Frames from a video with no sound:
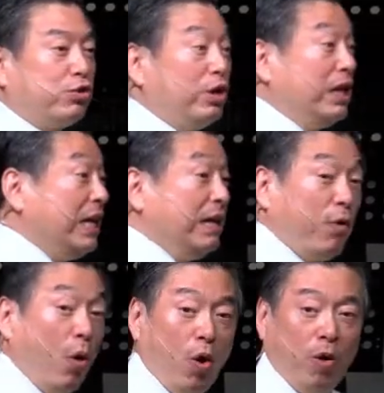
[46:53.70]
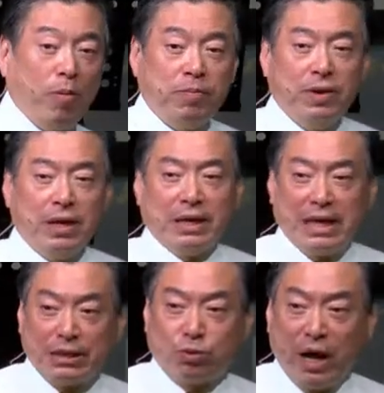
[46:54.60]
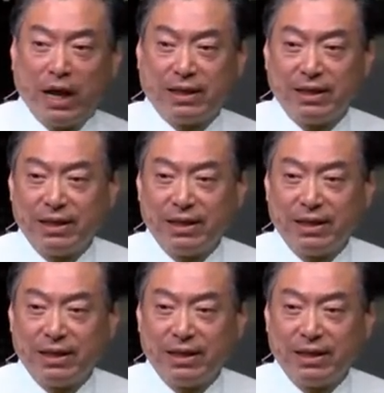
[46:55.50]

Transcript: to leave home, guess what?